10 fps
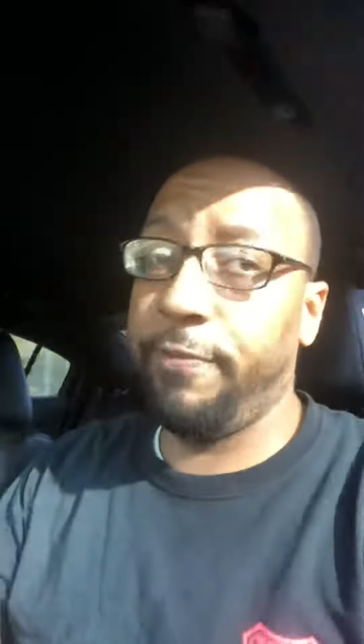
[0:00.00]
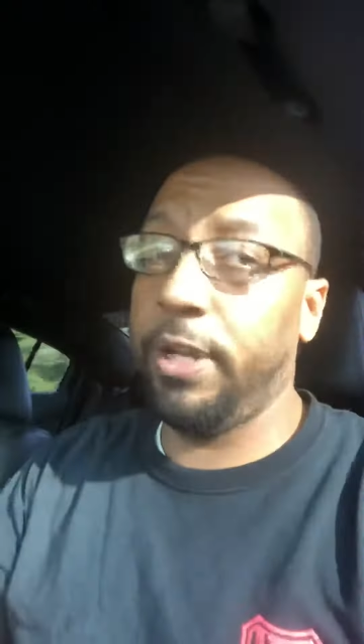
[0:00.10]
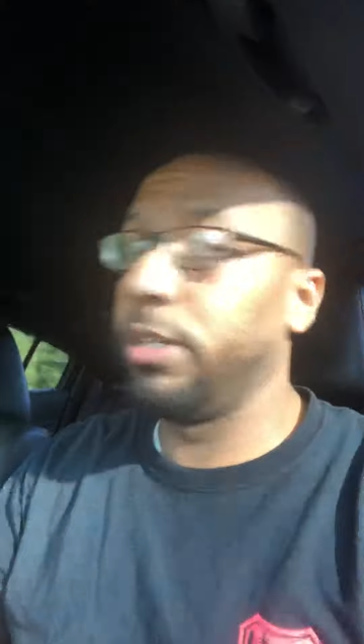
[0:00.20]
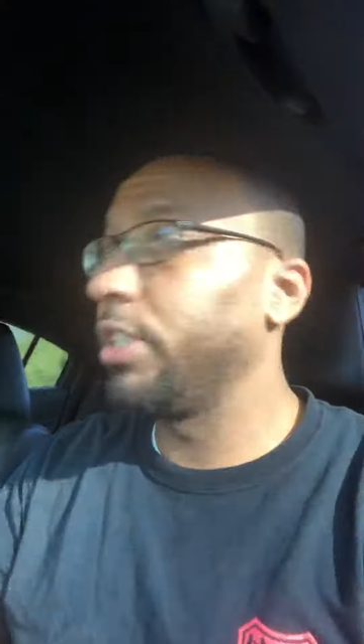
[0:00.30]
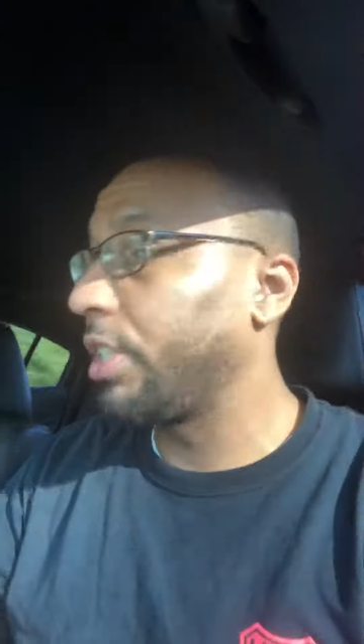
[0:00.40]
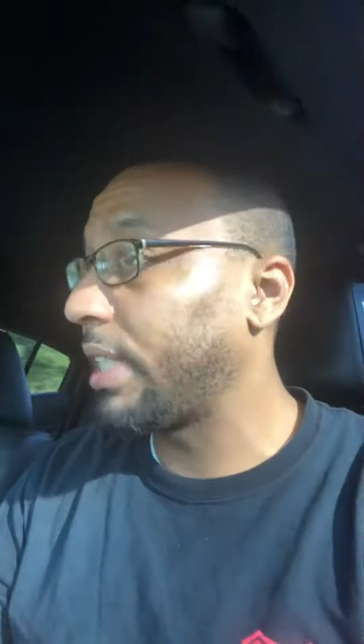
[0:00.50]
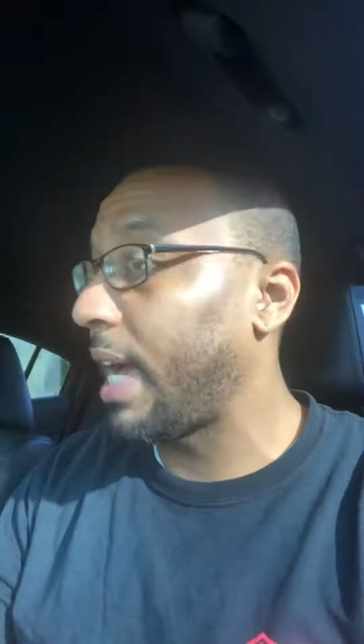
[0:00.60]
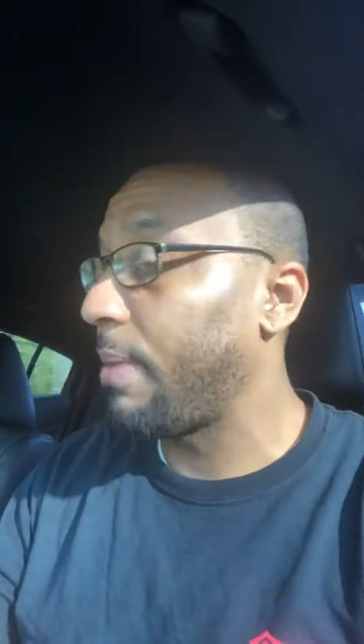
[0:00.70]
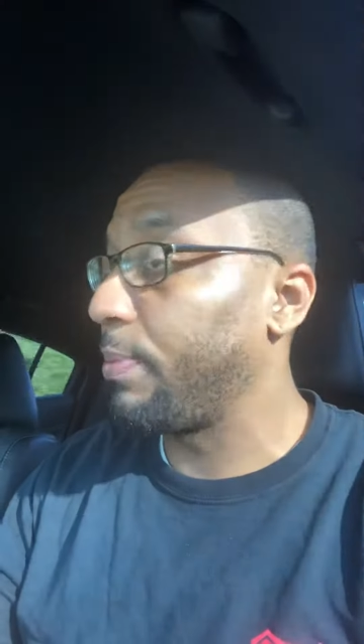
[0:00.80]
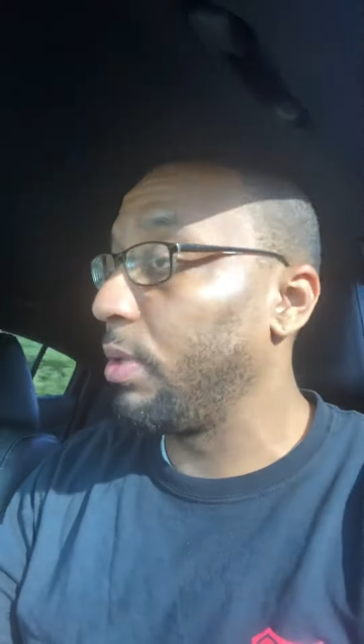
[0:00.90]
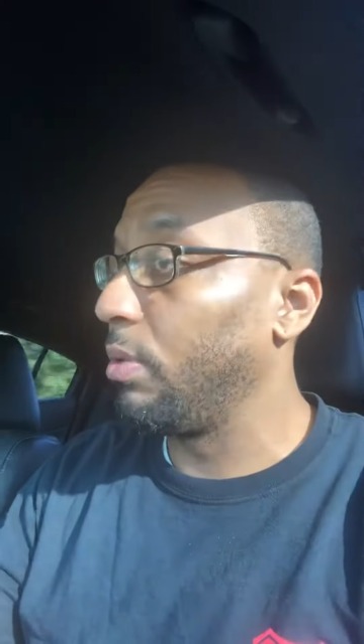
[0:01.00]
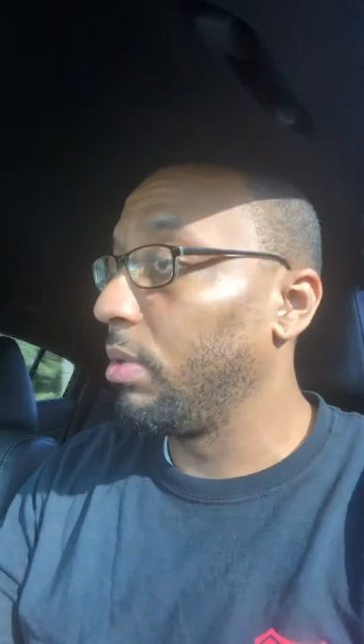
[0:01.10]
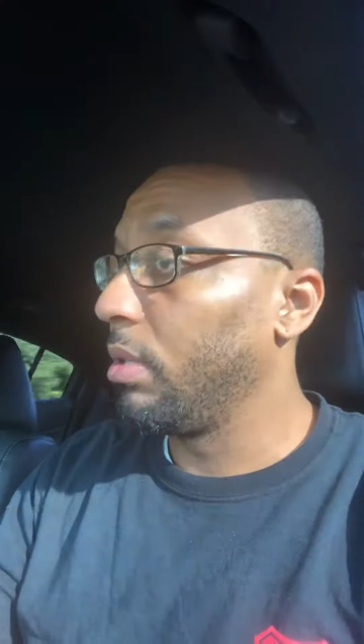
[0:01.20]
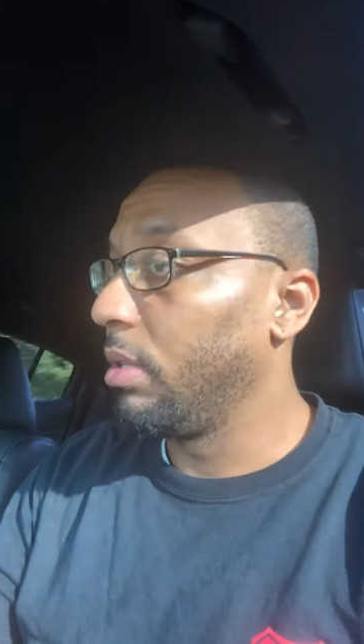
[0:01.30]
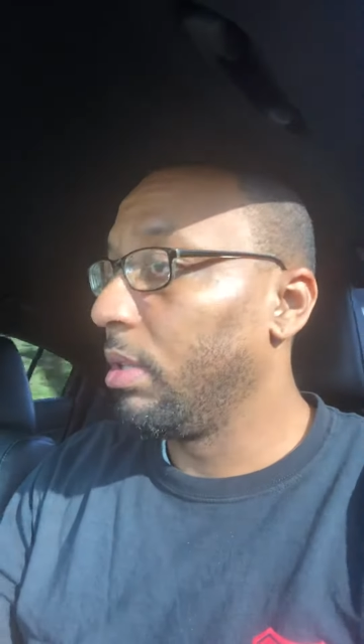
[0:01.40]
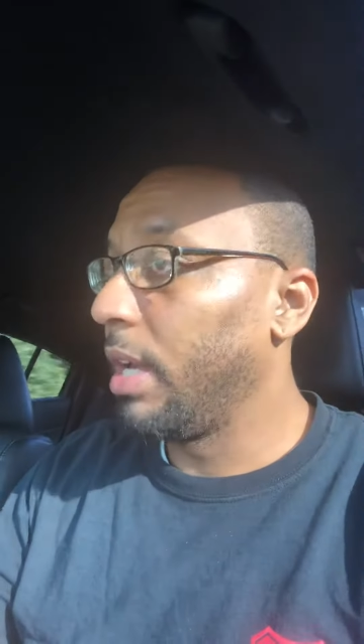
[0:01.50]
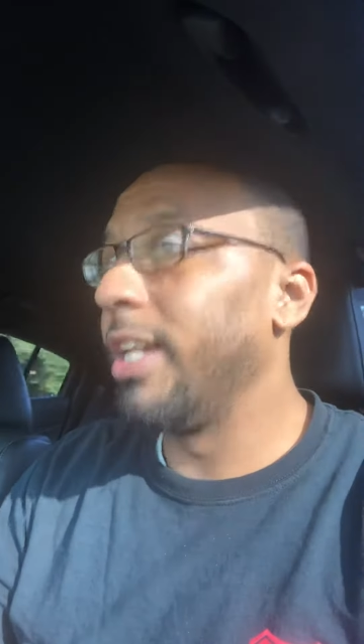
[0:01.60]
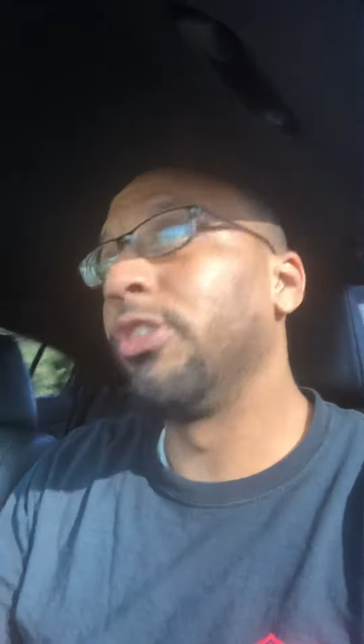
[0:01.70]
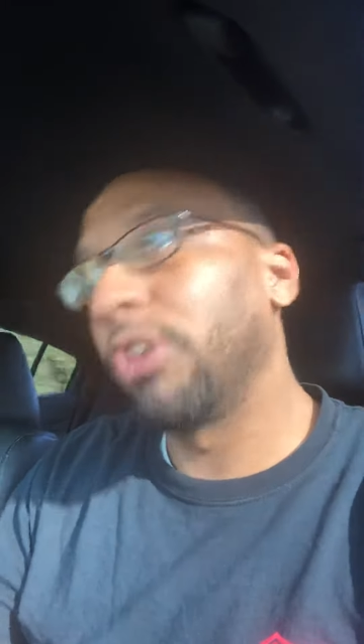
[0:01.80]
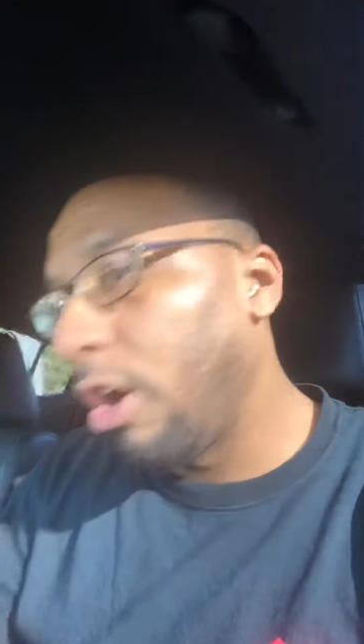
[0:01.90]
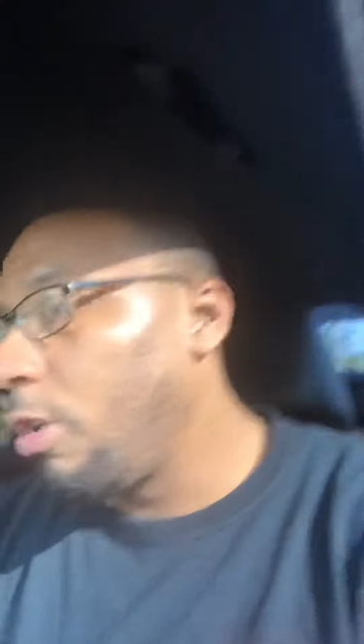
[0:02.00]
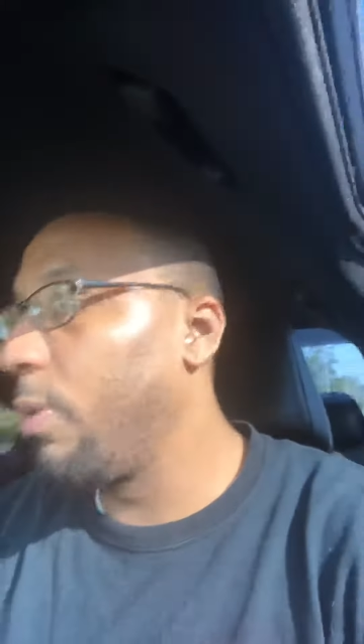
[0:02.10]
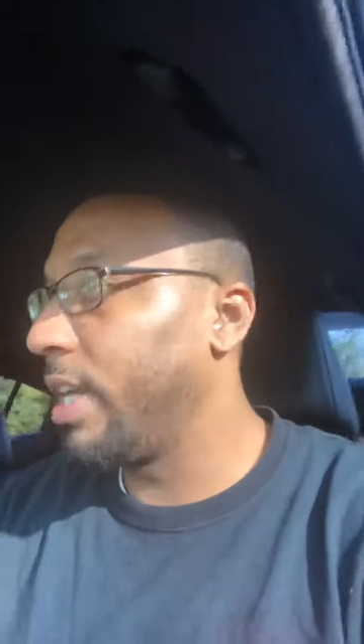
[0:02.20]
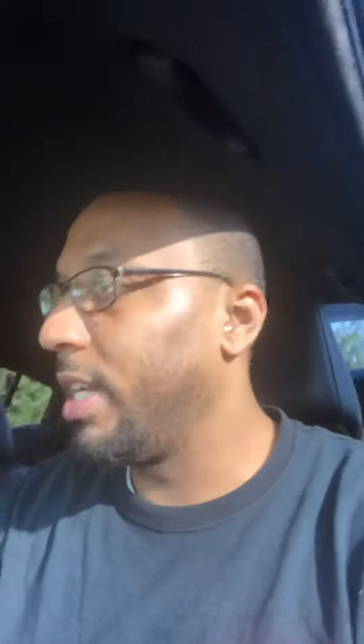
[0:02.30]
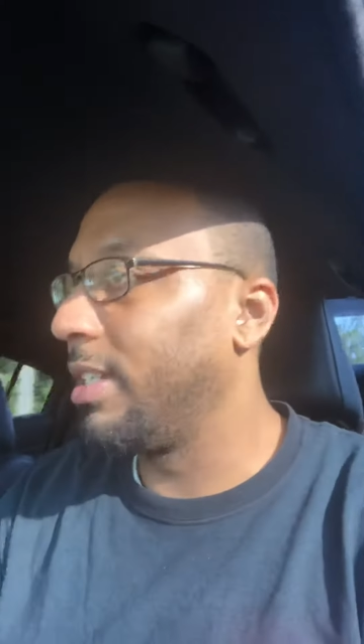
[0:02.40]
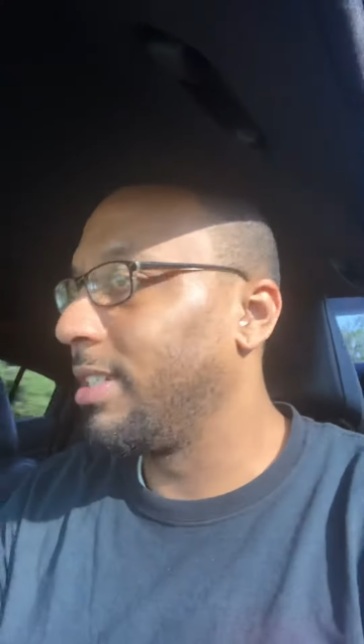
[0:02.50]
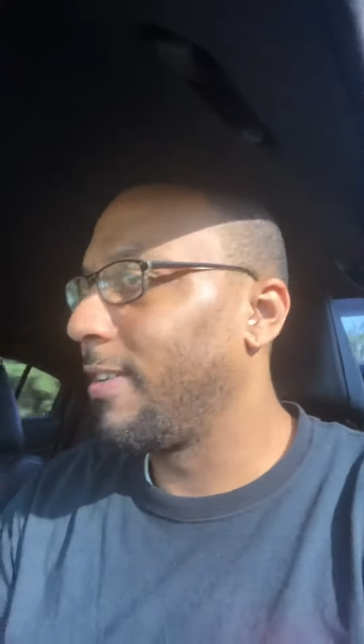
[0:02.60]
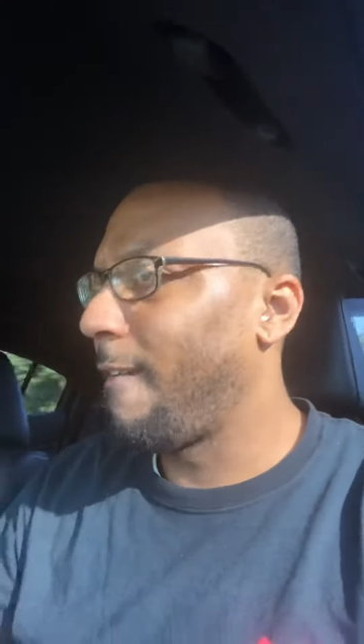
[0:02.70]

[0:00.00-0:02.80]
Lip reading: failure stop you. And as always,